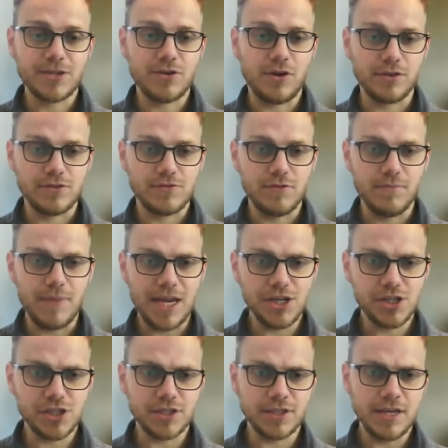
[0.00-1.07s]

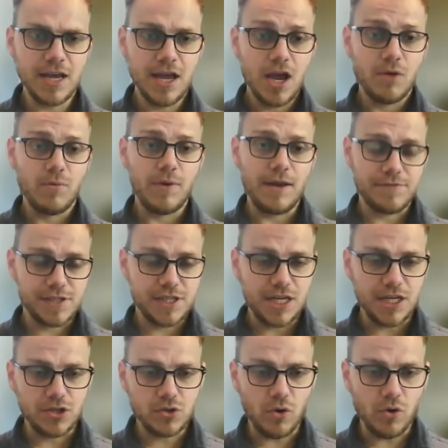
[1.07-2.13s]
transformation. We have
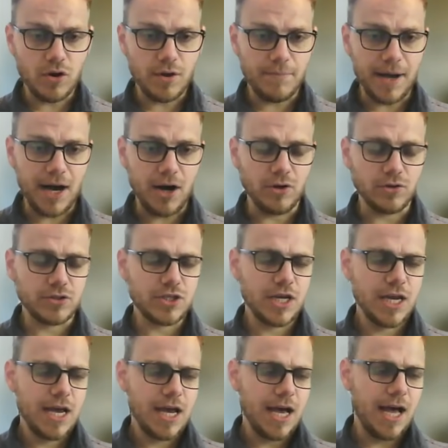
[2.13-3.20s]
seen talk about
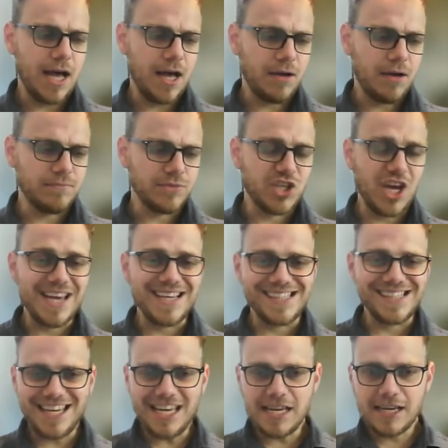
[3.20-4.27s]

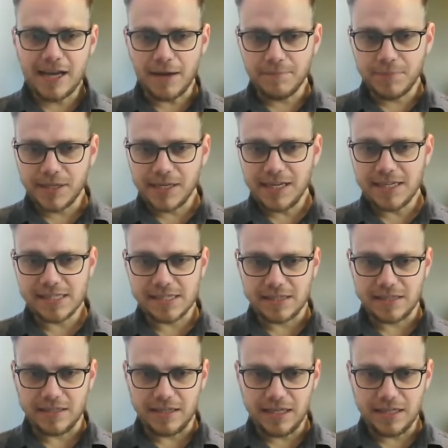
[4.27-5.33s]
JSE companies and
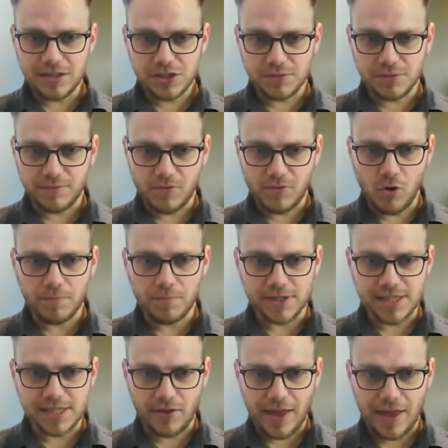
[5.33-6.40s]
the leadership of corporate
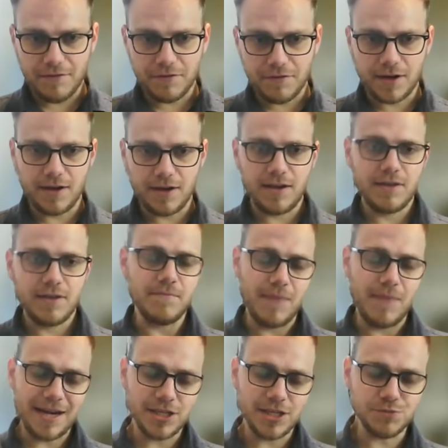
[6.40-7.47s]
South Africa
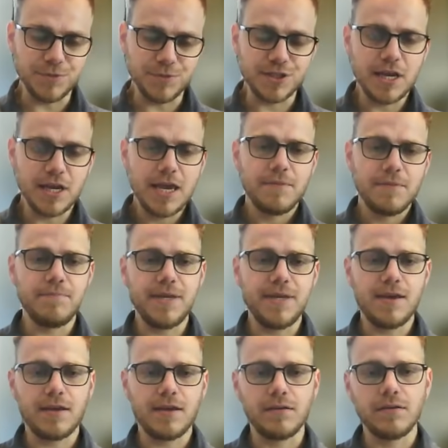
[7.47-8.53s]
management
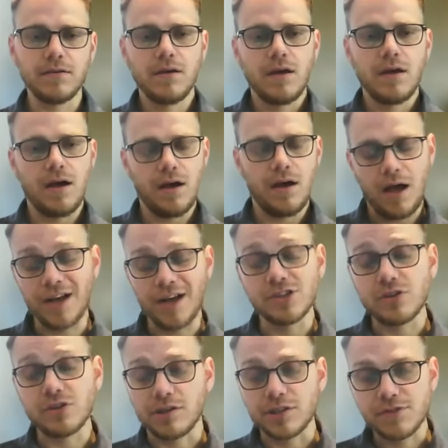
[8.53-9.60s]
being
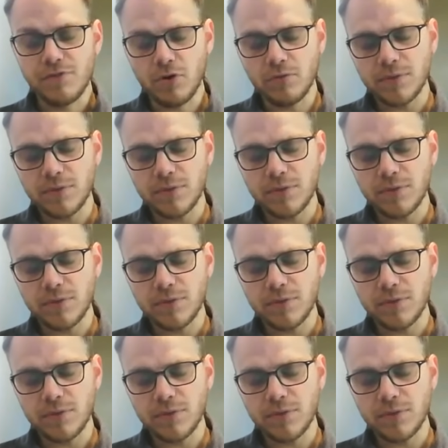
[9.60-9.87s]
untransformed,